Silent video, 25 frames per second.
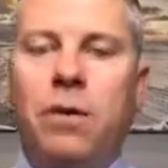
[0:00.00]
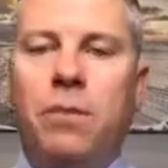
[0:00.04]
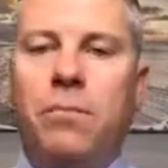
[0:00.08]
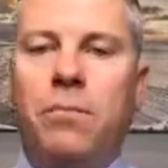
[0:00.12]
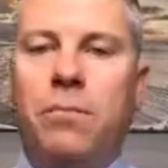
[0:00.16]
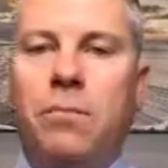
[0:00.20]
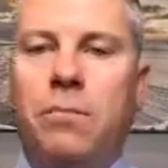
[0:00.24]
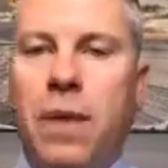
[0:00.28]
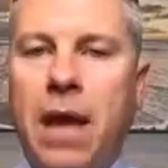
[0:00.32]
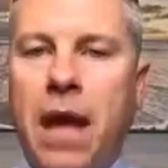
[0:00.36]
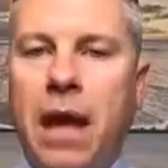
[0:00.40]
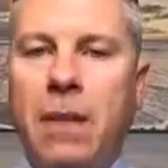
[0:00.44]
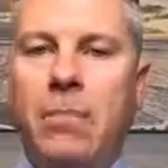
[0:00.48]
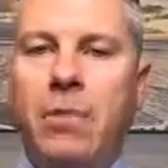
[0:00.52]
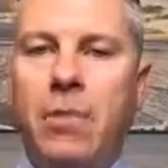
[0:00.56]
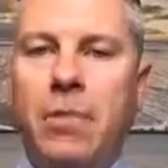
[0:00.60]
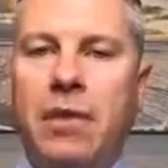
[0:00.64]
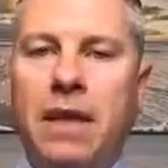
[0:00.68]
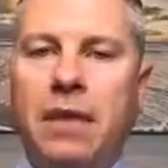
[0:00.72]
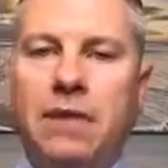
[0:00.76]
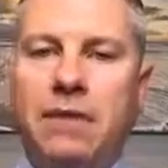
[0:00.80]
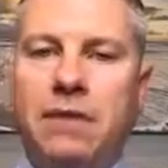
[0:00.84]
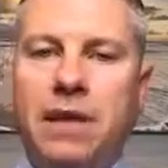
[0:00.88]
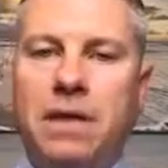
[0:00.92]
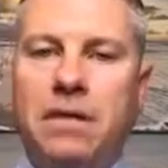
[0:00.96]
paper
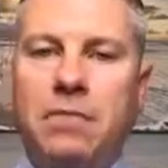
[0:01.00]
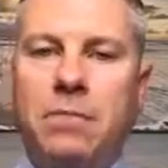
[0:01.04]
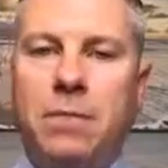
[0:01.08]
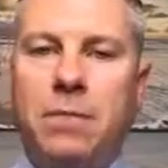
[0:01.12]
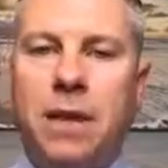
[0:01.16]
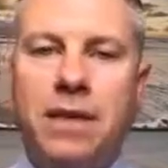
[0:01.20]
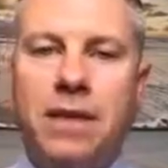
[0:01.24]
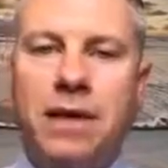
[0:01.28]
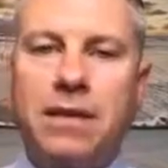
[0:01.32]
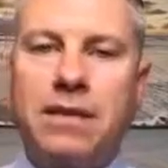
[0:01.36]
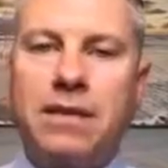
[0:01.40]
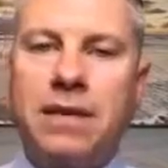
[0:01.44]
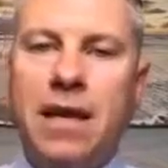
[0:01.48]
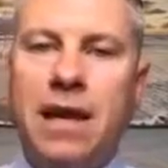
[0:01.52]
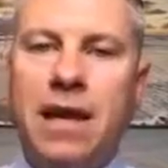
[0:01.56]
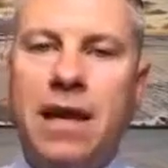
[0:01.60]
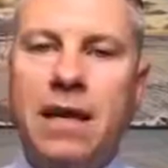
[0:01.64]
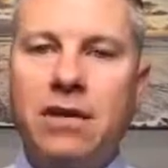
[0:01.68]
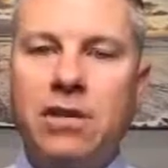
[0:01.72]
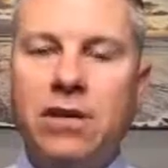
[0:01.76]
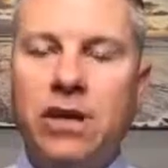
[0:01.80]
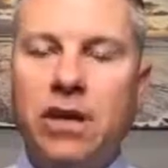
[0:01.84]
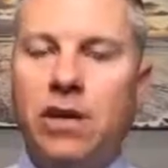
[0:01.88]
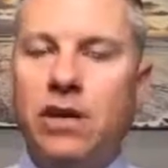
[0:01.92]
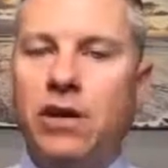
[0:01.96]
that says by this
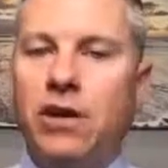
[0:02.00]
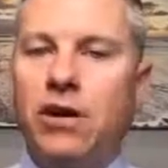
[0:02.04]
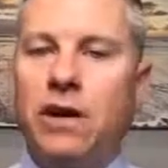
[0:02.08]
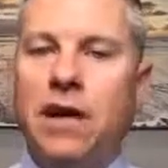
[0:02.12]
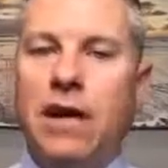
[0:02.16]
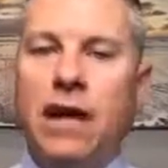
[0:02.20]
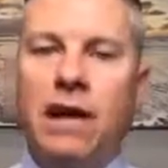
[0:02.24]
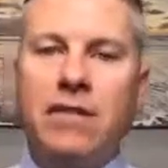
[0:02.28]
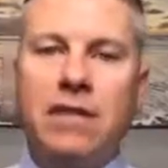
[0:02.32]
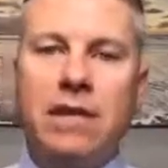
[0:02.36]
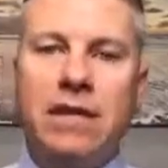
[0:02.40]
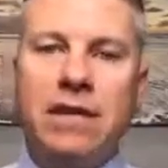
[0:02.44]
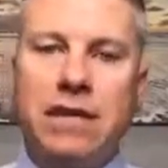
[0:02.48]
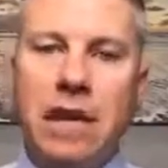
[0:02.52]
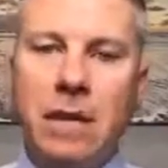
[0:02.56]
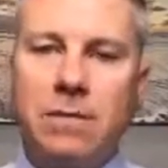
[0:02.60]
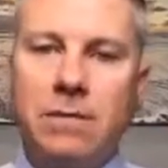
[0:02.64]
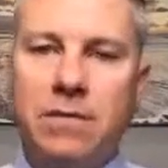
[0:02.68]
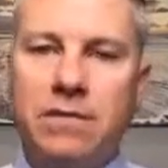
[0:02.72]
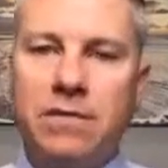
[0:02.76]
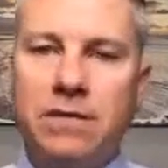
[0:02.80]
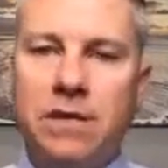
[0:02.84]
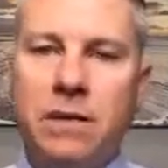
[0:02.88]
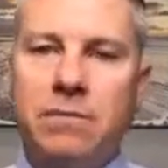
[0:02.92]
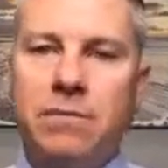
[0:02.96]
age, you're going to have these types
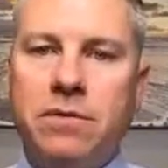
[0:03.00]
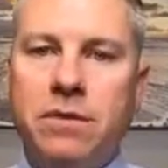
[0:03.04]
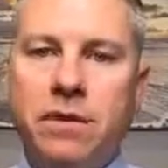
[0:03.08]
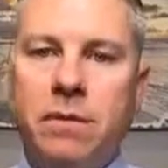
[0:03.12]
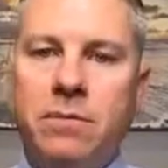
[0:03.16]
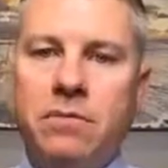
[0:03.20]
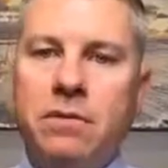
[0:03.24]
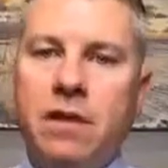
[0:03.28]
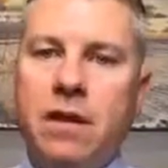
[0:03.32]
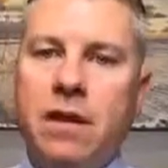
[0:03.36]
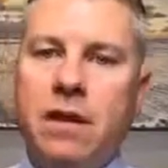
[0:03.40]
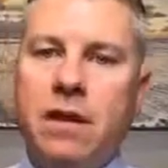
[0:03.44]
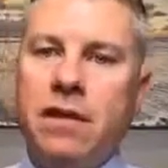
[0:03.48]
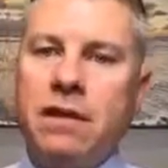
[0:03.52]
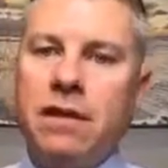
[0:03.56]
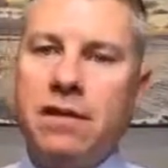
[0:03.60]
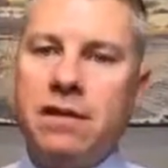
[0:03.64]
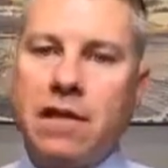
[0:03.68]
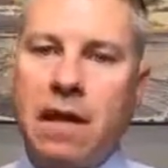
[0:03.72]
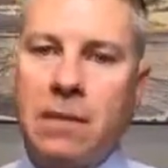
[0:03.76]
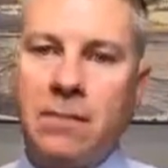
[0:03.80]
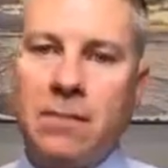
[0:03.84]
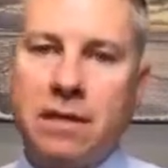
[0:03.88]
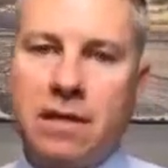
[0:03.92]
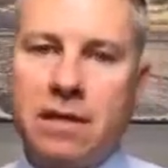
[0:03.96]
of symptoms and this
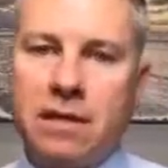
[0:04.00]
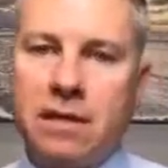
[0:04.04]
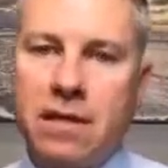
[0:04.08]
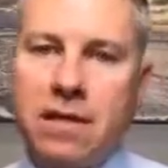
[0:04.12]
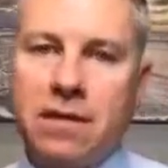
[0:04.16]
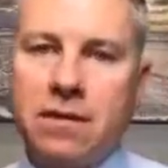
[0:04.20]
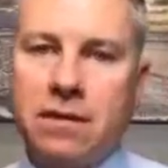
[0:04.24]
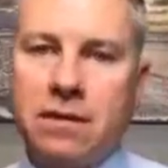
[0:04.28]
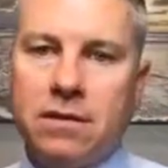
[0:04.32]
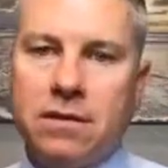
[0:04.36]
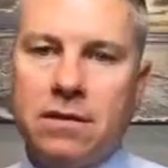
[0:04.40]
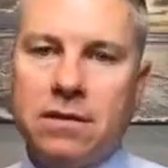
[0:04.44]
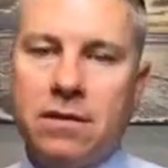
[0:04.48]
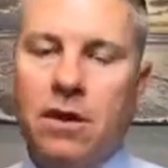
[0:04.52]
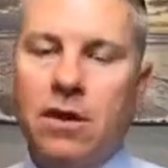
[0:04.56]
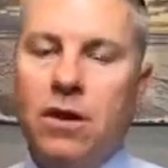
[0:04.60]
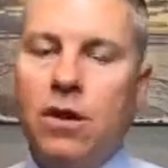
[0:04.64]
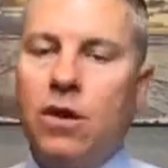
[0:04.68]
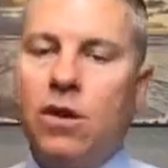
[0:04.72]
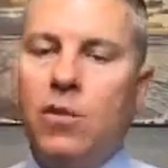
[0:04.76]
type of diseases.